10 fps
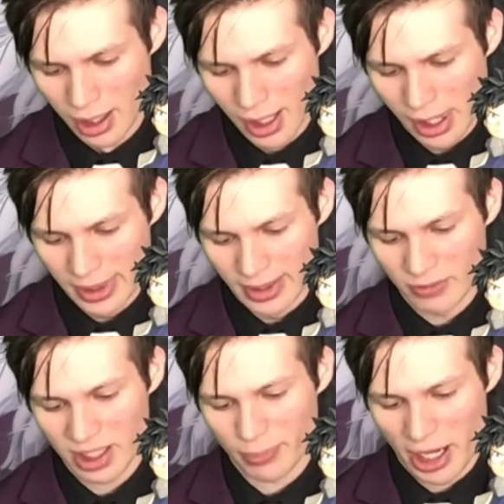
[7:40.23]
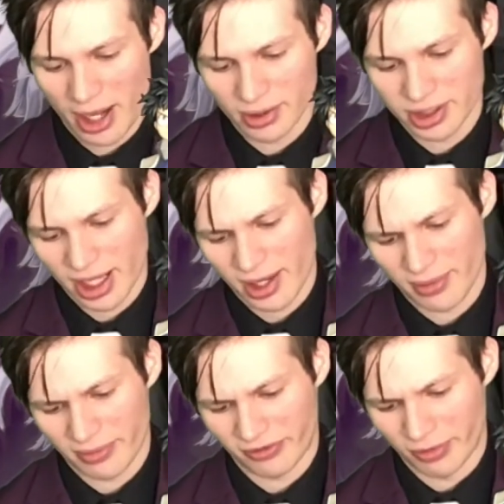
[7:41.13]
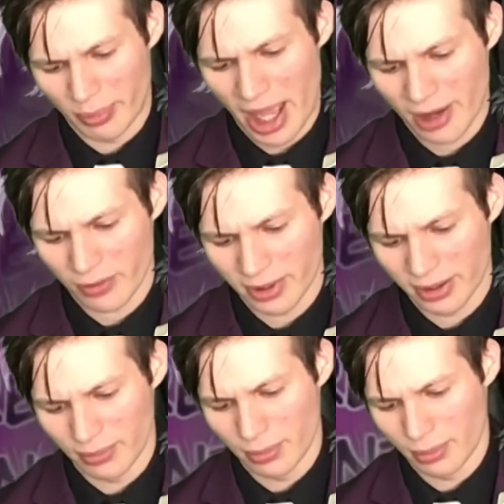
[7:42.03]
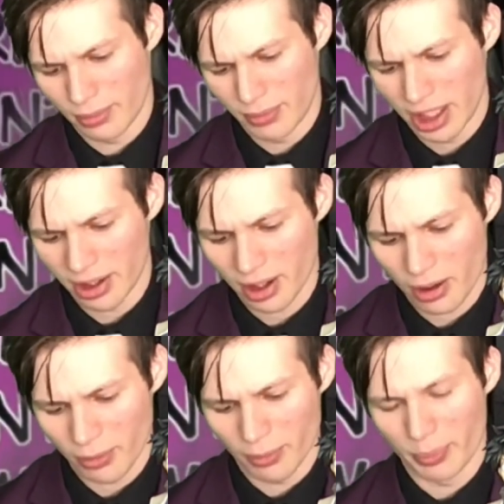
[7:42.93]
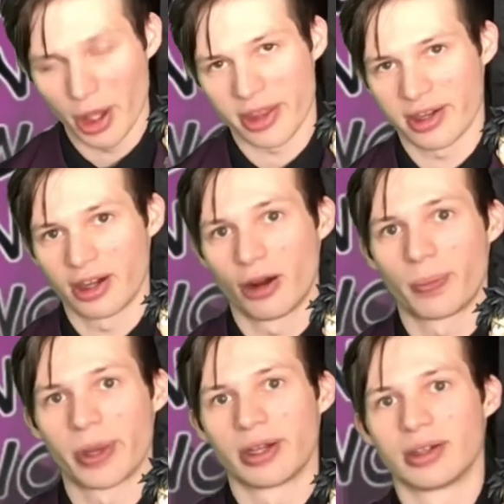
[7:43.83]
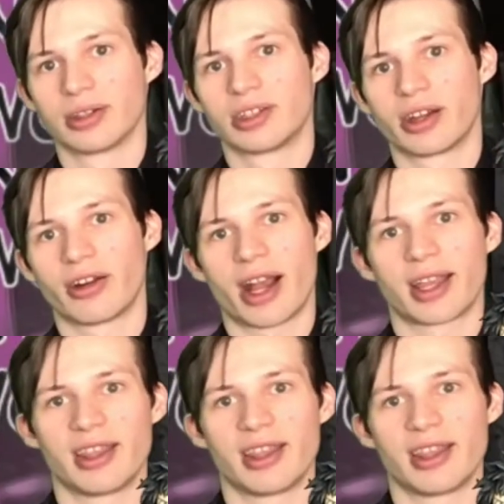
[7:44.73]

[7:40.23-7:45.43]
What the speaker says: Then we get a panel shot from back when Mirko busted open Shigaraki's